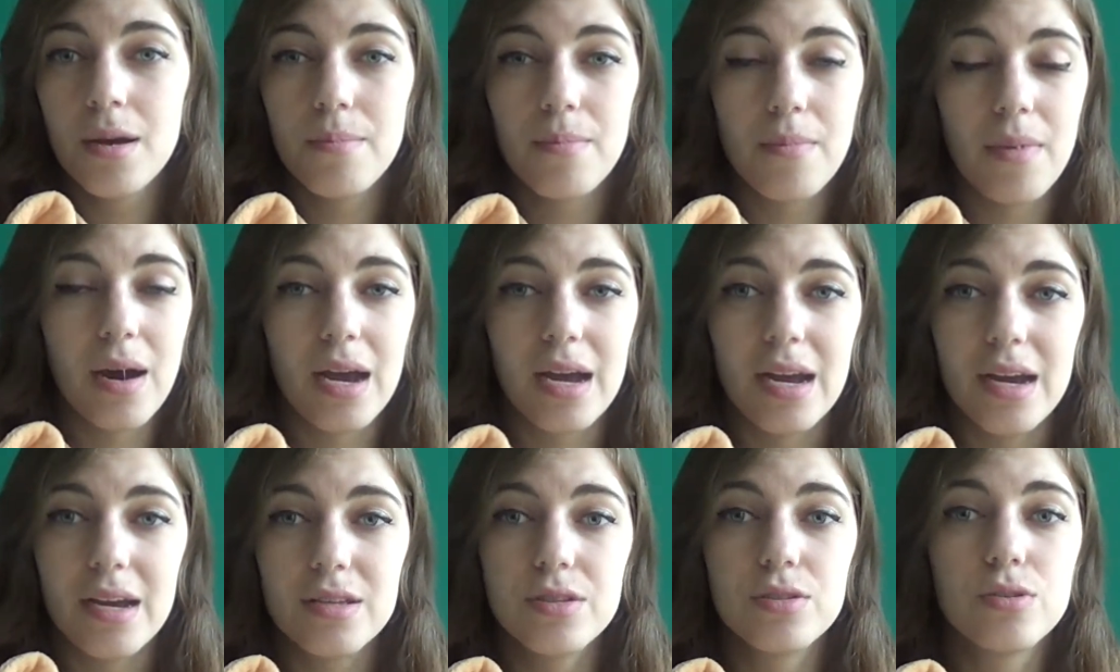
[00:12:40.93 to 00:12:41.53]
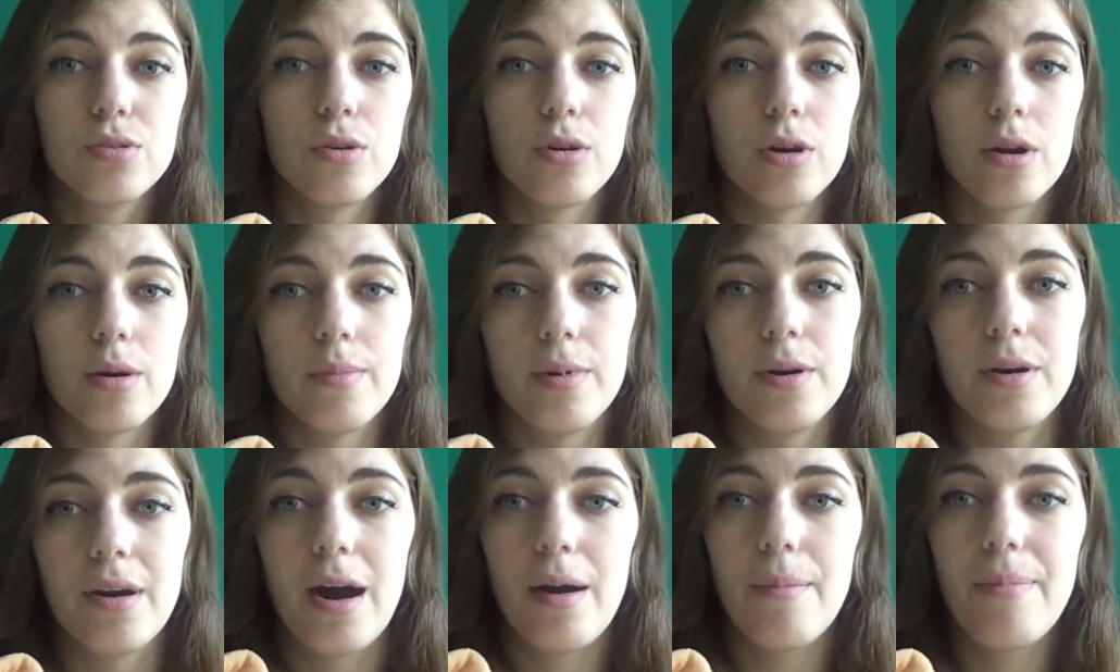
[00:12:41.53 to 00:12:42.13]
my
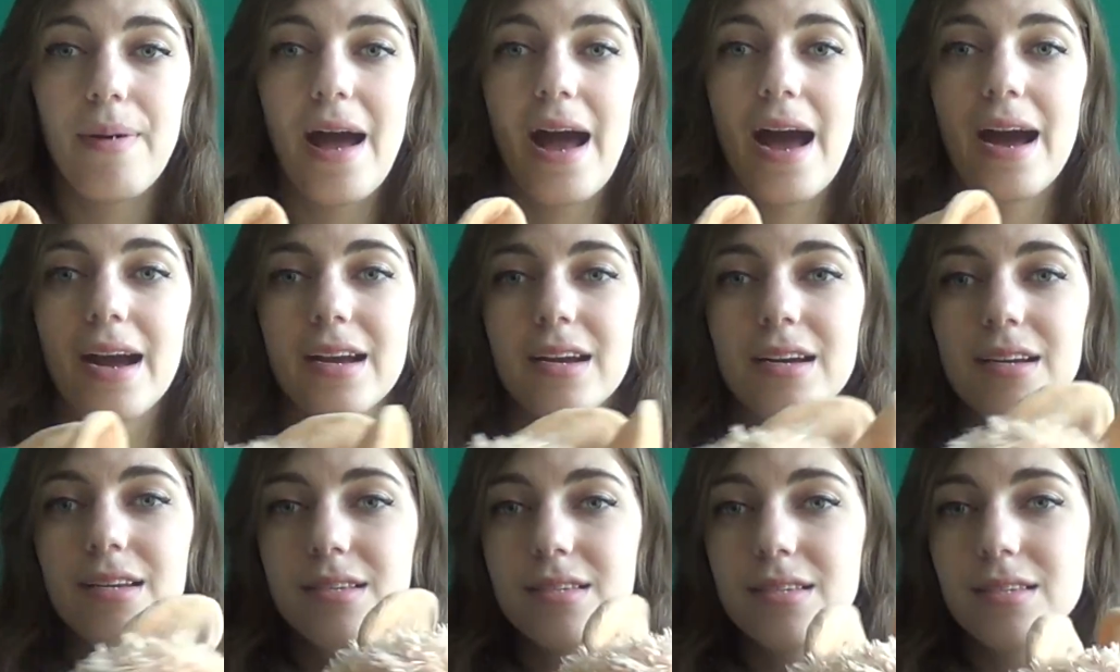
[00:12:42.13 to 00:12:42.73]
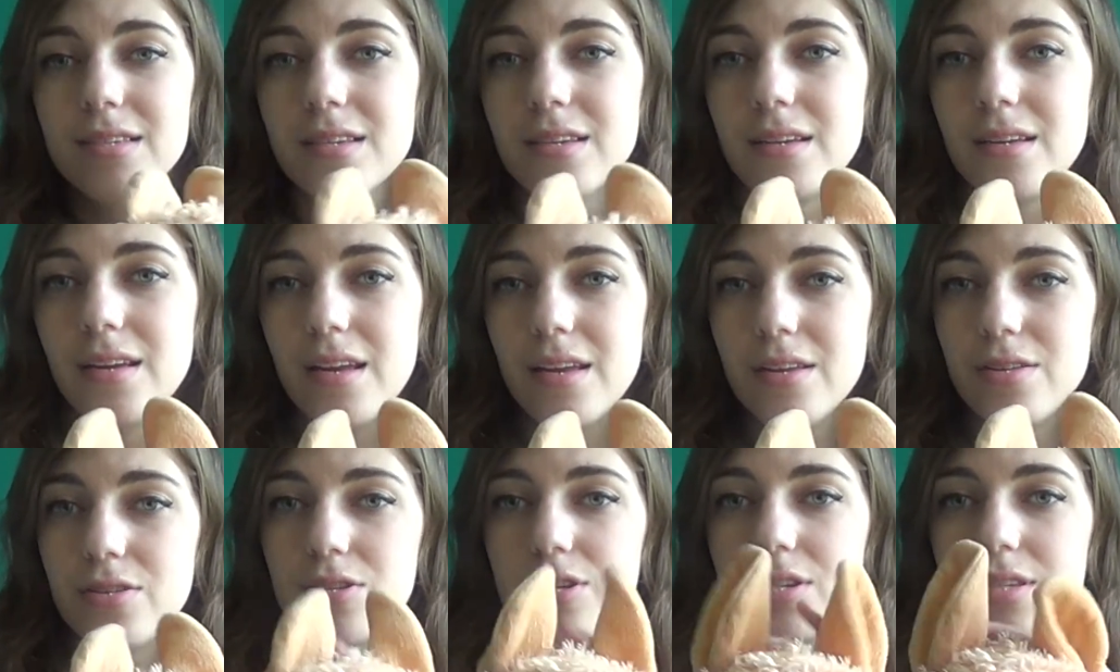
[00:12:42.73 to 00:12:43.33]
adorable alpacas,
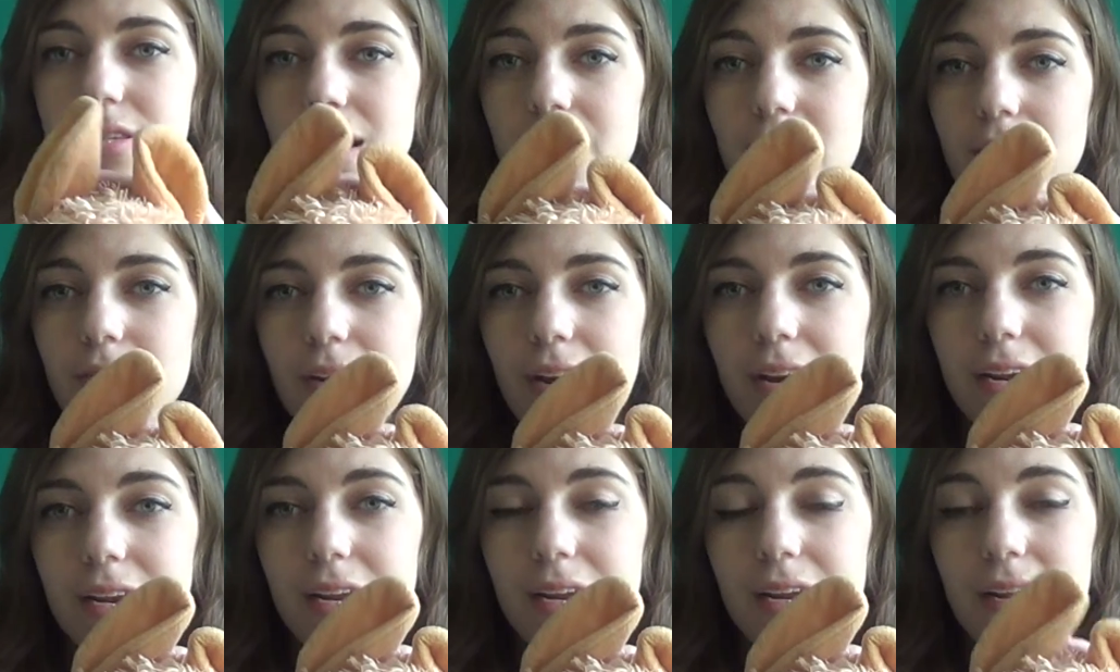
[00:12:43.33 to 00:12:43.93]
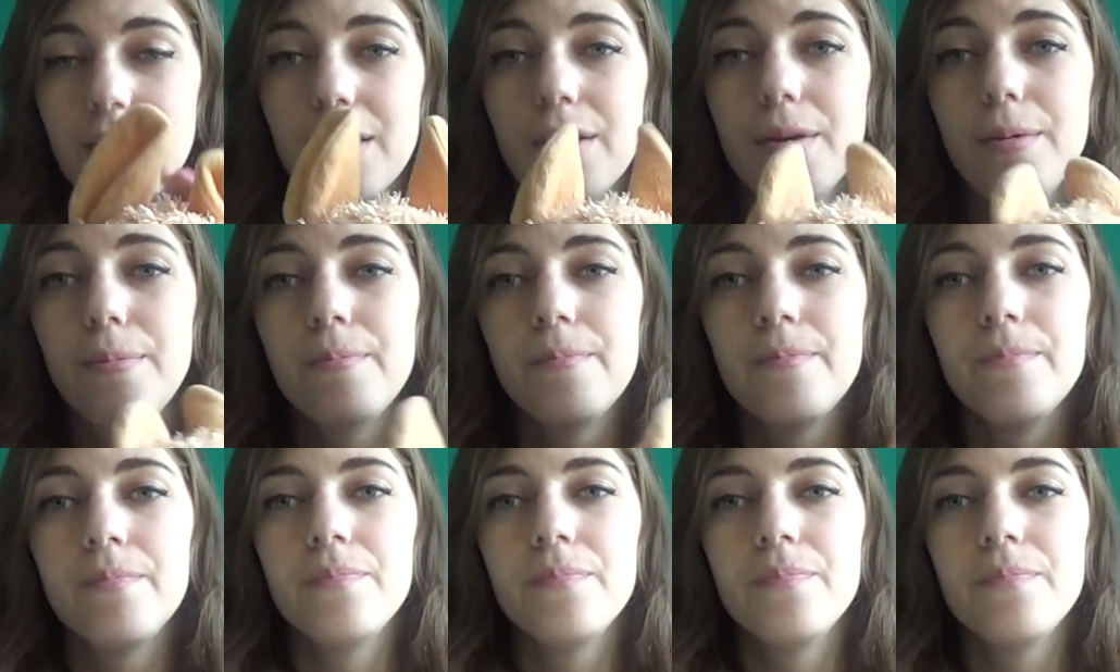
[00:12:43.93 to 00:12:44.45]
which is out right here.